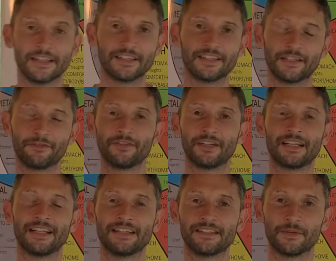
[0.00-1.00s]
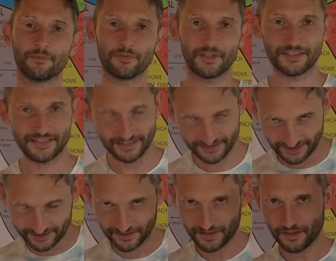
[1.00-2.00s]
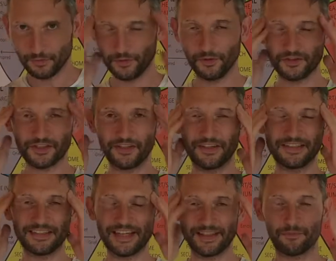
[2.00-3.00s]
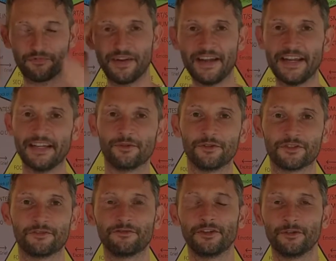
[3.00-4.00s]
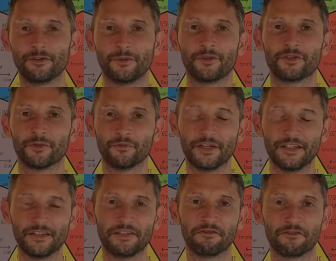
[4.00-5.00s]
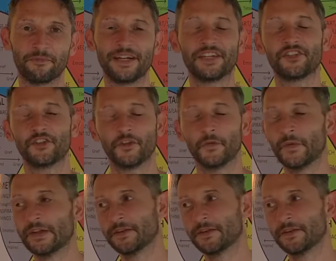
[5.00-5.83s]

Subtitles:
the different cleansing processes, we also like to get the brain also filled up with some really good information.